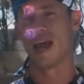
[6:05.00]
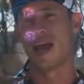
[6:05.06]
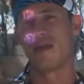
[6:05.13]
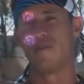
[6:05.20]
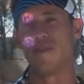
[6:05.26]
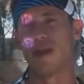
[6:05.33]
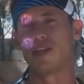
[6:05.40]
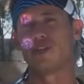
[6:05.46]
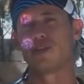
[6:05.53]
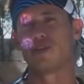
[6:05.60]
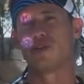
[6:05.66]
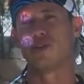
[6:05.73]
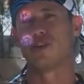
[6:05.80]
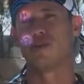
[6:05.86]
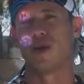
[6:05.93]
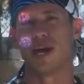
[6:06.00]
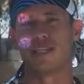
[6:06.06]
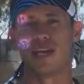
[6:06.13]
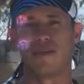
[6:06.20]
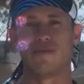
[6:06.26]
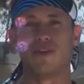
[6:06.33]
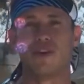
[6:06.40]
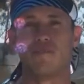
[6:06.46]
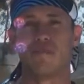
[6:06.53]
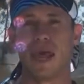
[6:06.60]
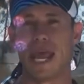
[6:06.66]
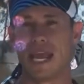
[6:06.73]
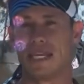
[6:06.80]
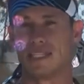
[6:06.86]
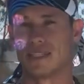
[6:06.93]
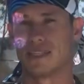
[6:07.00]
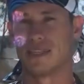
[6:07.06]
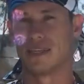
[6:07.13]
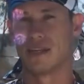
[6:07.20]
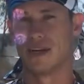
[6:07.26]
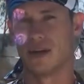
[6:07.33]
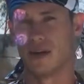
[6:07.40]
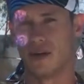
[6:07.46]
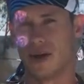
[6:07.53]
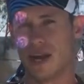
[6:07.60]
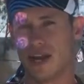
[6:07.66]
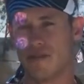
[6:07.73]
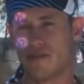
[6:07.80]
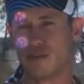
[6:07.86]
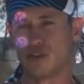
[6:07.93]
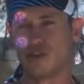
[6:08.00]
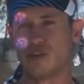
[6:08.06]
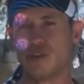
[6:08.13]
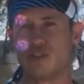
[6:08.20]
and make sure that you guys have good paint. All right, if you're shooting